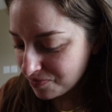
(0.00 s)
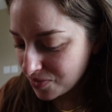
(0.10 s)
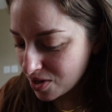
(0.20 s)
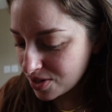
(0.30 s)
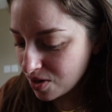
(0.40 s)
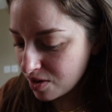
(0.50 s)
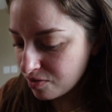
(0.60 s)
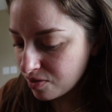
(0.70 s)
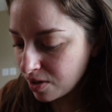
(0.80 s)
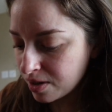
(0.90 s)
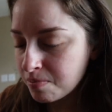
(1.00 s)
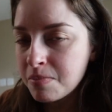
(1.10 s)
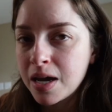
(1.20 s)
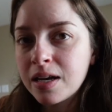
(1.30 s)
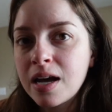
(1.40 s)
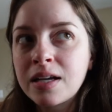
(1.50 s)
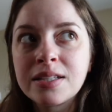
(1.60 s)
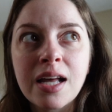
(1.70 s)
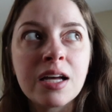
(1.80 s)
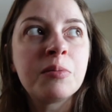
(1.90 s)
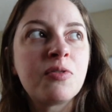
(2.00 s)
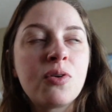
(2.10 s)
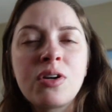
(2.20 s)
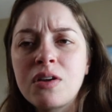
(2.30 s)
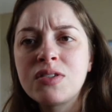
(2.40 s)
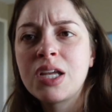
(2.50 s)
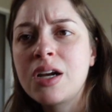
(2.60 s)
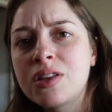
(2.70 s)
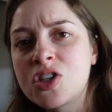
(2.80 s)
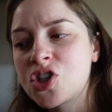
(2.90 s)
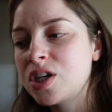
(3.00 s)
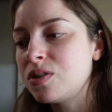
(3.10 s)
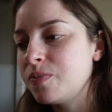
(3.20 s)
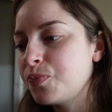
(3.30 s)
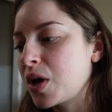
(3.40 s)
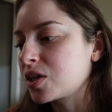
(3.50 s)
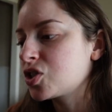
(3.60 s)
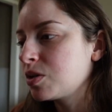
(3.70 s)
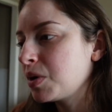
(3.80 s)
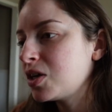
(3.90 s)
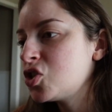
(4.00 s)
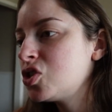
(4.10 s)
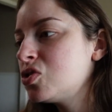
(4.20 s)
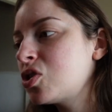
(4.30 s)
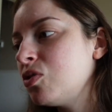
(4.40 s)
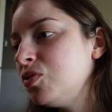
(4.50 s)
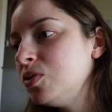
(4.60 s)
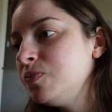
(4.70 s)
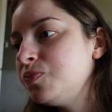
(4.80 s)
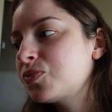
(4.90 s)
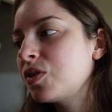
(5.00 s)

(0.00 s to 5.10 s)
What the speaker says: Also I've like made egg salad before. Y'all seen it on this channel actually, but I just use tofu.